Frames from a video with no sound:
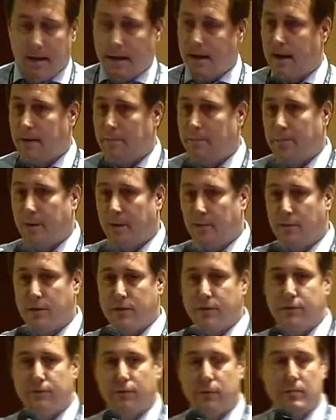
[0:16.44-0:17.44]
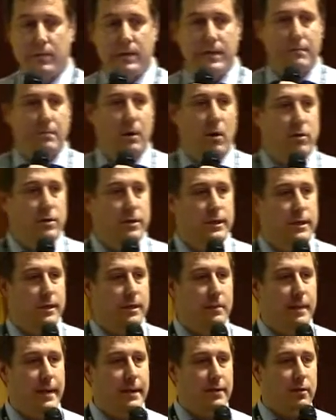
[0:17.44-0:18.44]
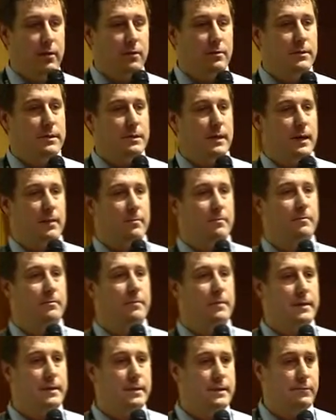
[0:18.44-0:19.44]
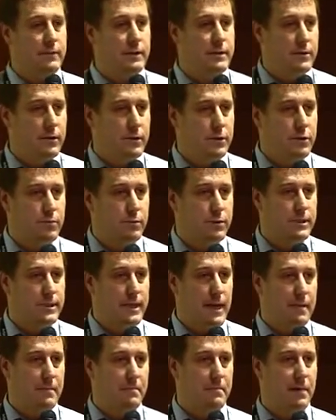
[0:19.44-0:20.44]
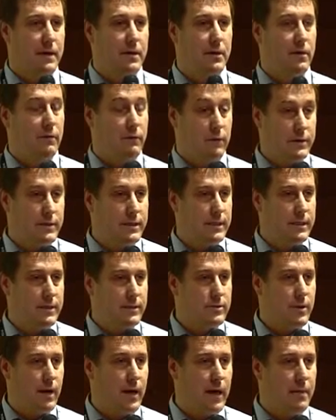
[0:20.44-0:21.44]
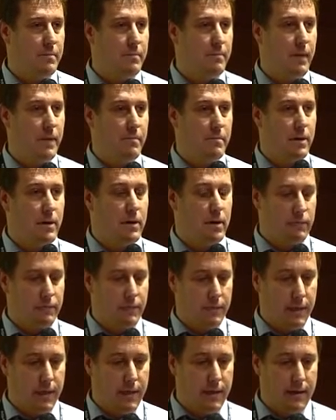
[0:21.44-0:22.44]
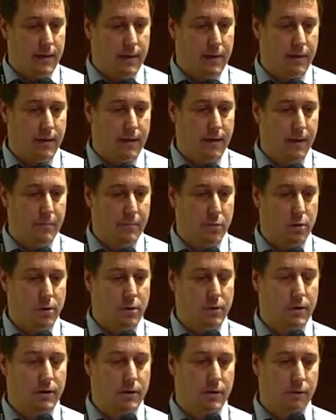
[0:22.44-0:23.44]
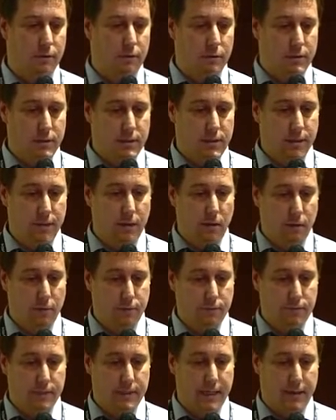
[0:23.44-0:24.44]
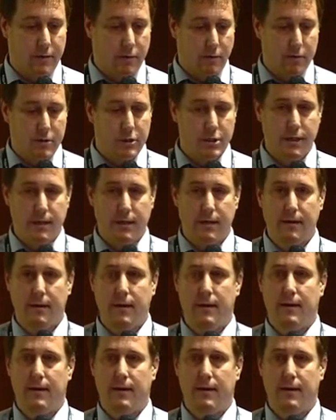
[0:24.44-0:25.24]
First of all, a bit about the background. This research was done by university, so I'm a member of the Hamburg University of Technology,